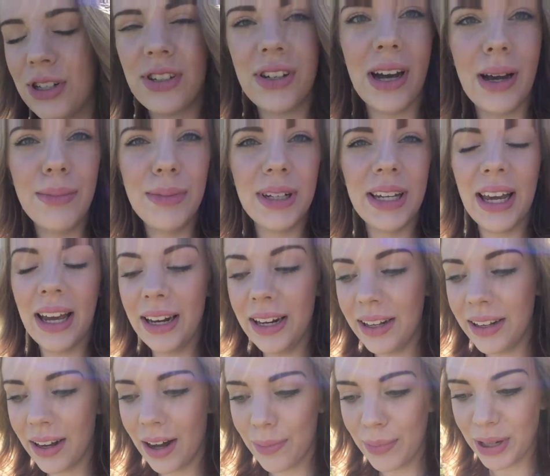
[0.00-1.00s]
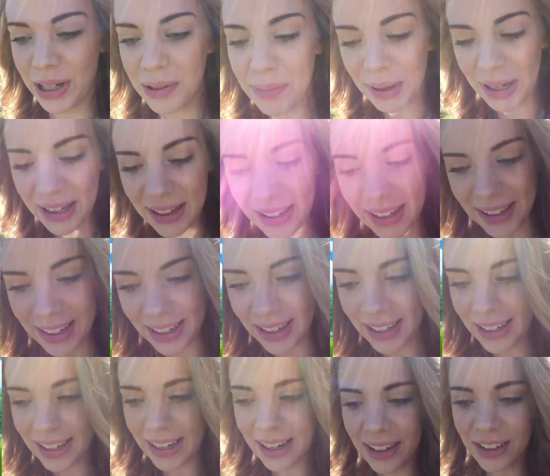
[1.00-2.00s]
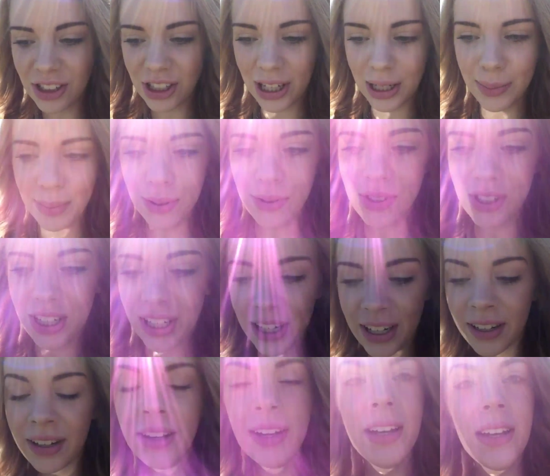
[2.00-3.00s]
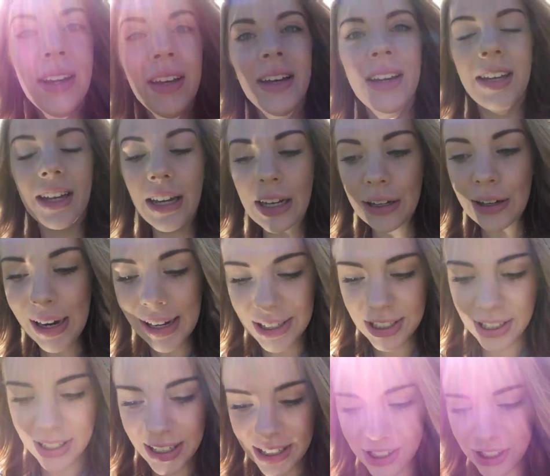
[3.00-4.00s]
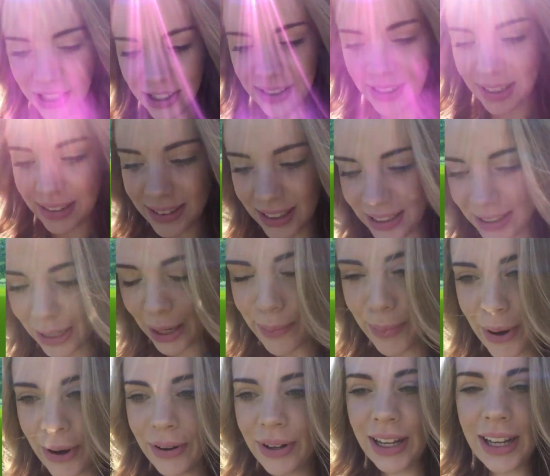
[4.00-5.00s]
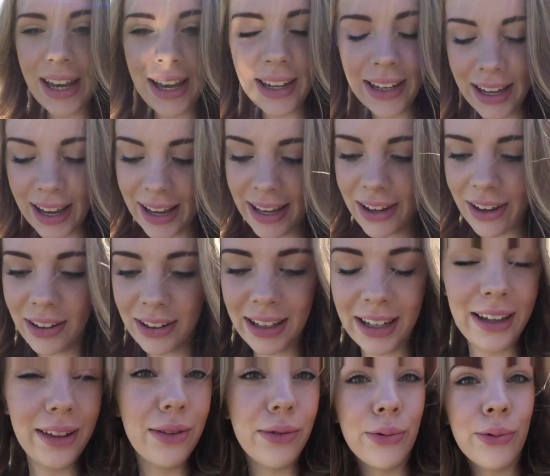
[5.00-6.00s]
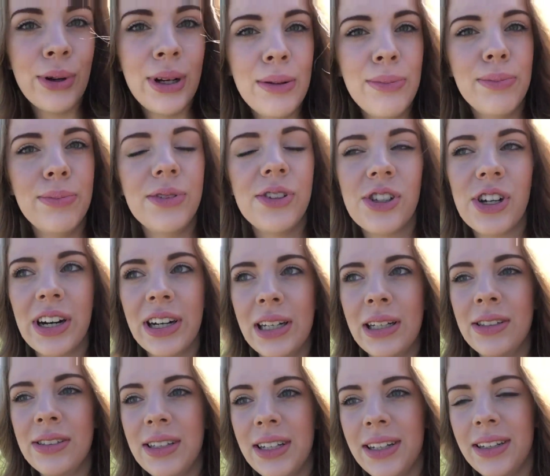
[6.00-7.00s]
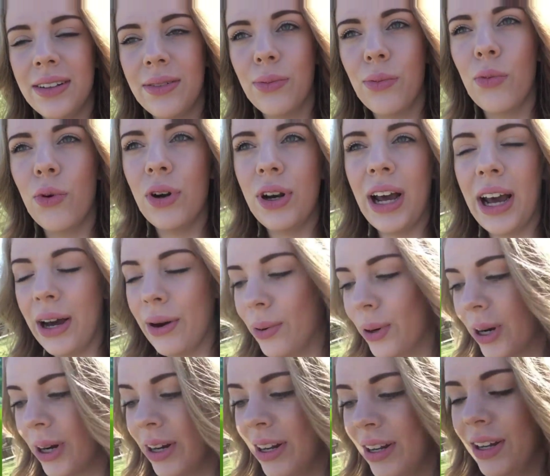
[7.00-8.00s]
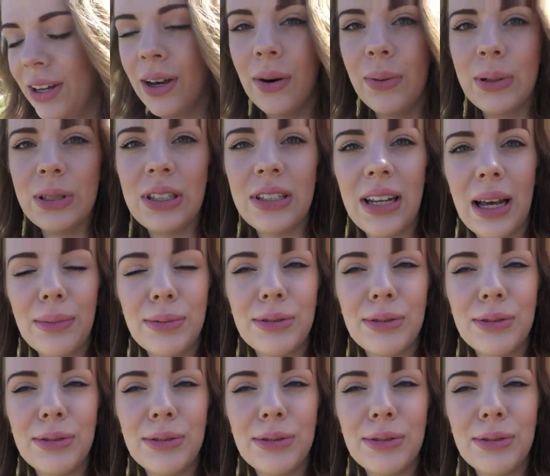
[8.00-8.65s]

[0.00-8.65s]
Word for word: much time to get it. Um, anybody that did get a shiny Poochyena, congratulations. I seen that Pokey A K got like three shinies in one hour, which is